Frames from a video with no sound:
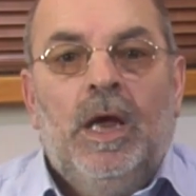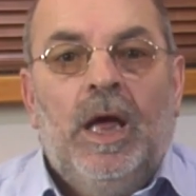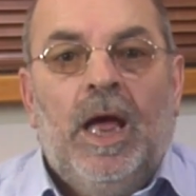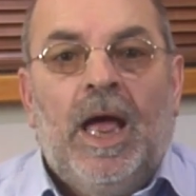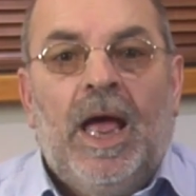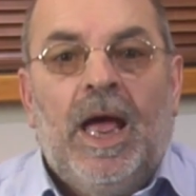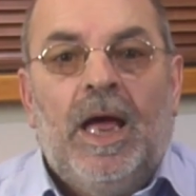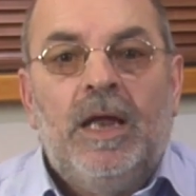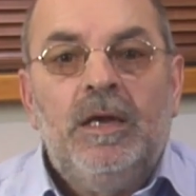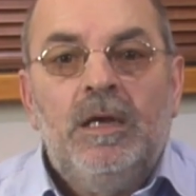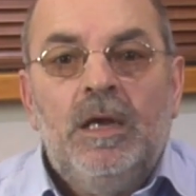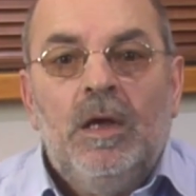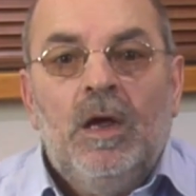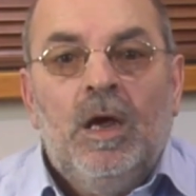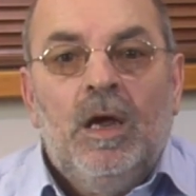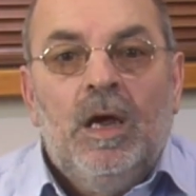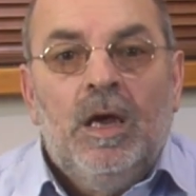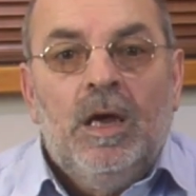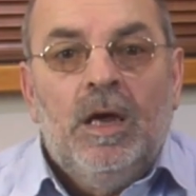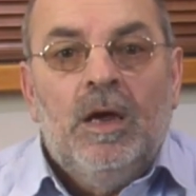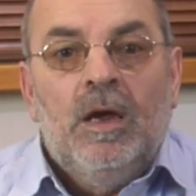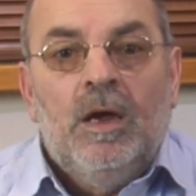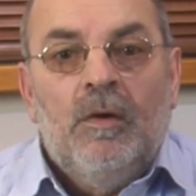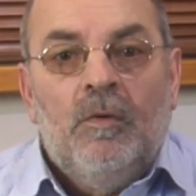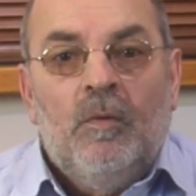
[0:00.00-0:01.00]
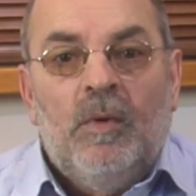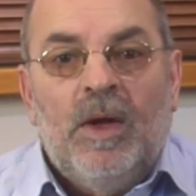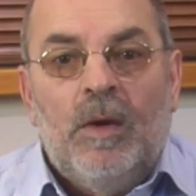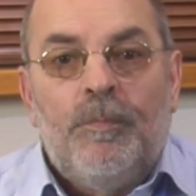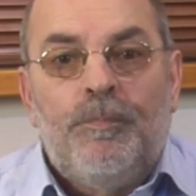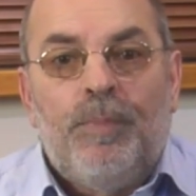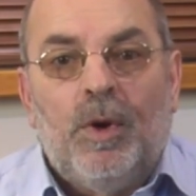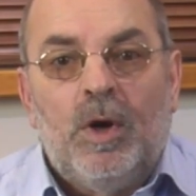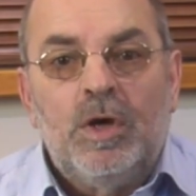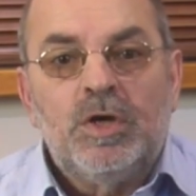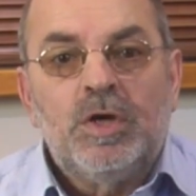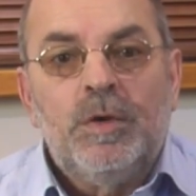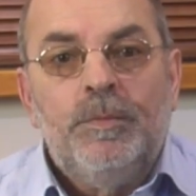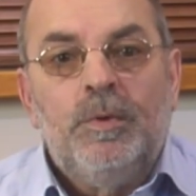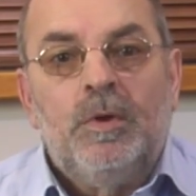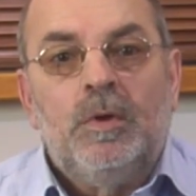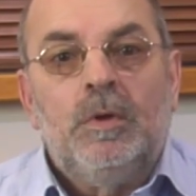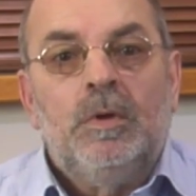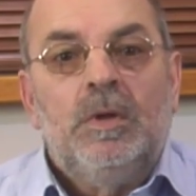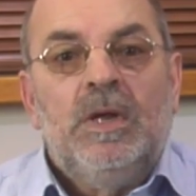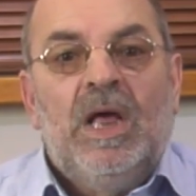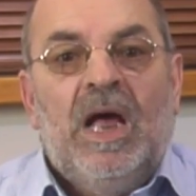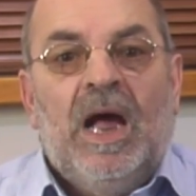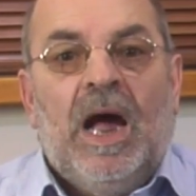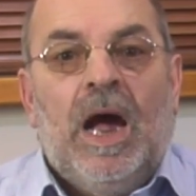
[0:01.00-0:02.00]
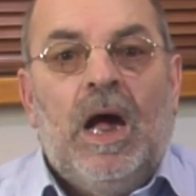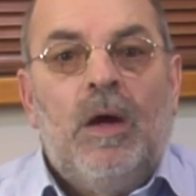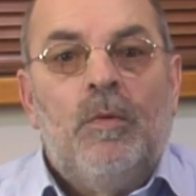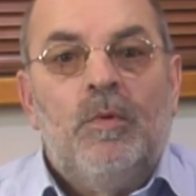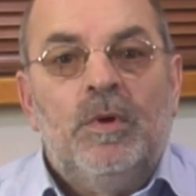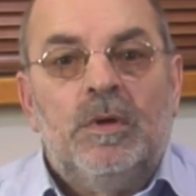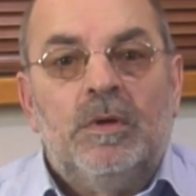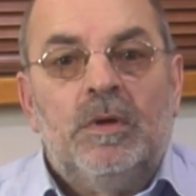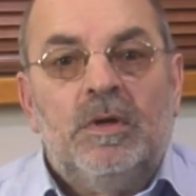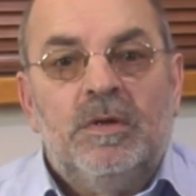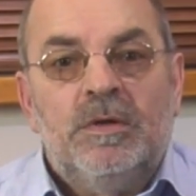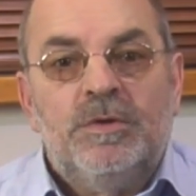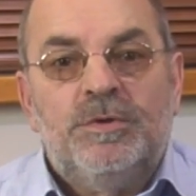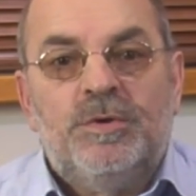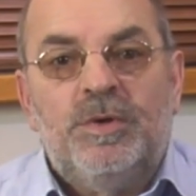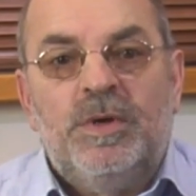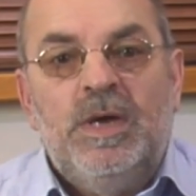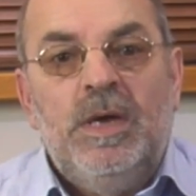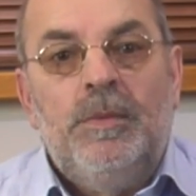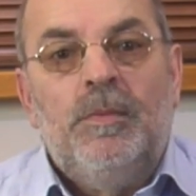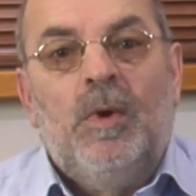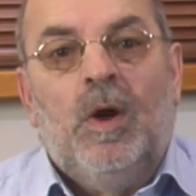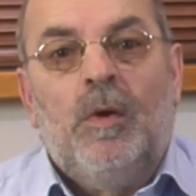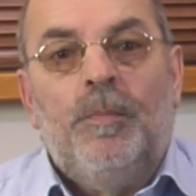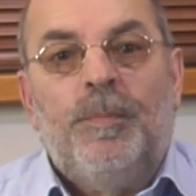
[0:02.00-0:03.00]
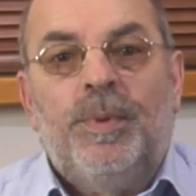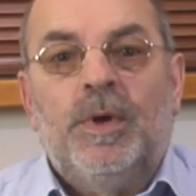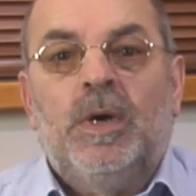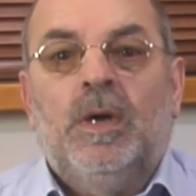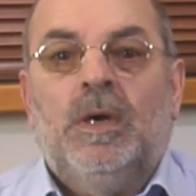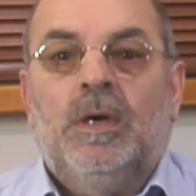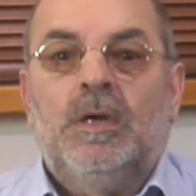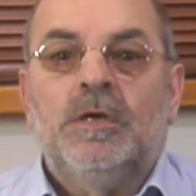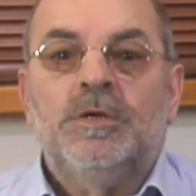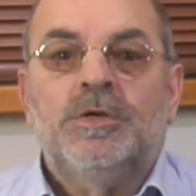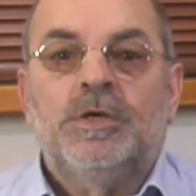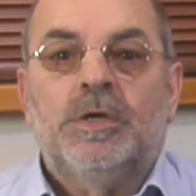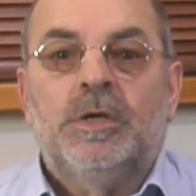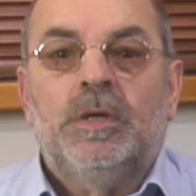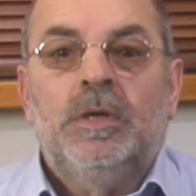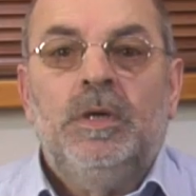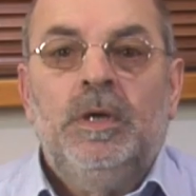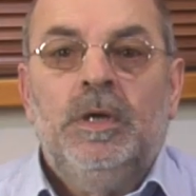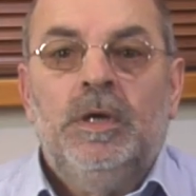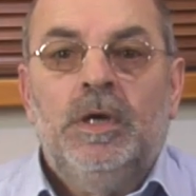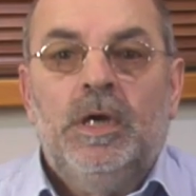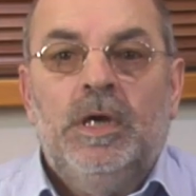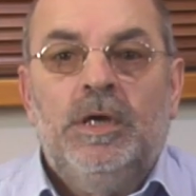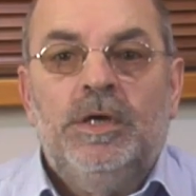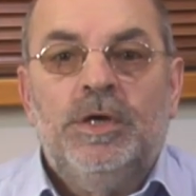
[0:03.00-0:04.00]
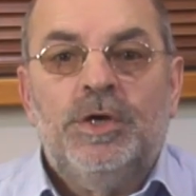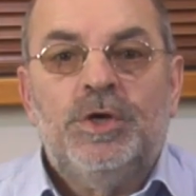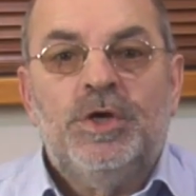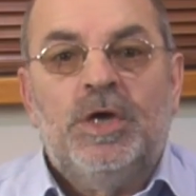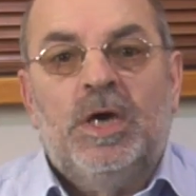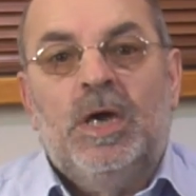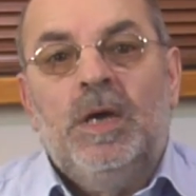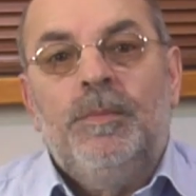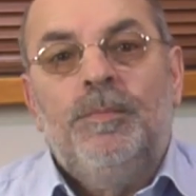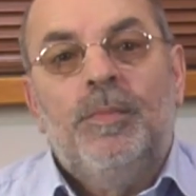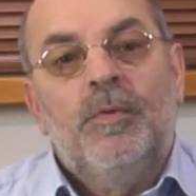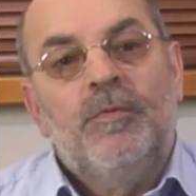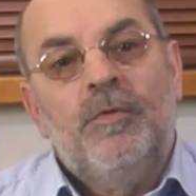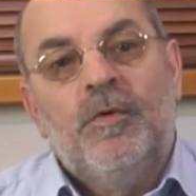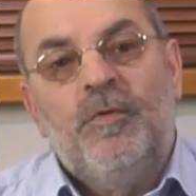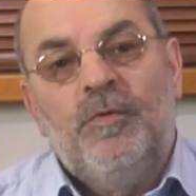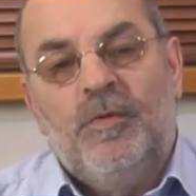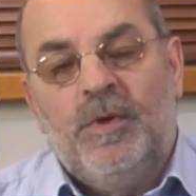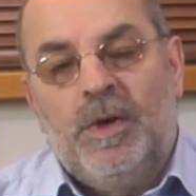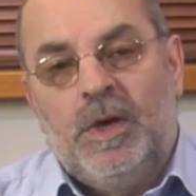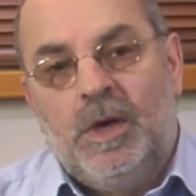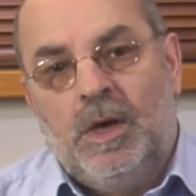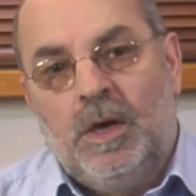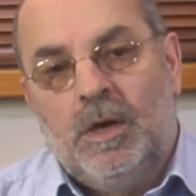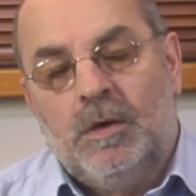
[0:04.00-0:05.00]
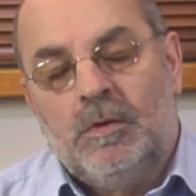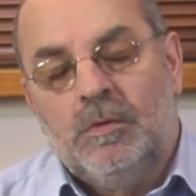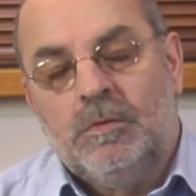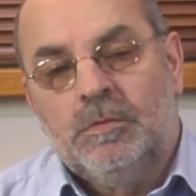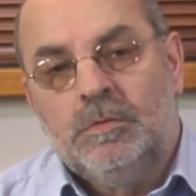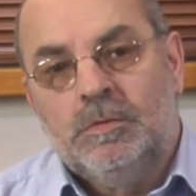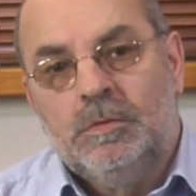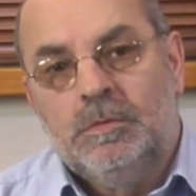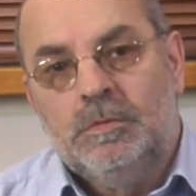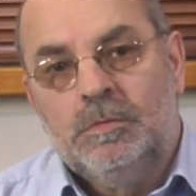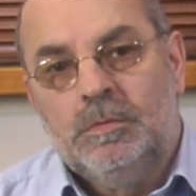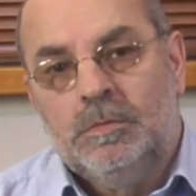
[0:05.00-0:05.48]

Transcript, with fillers: And where possible, I will dream up an answer in the shape of a video.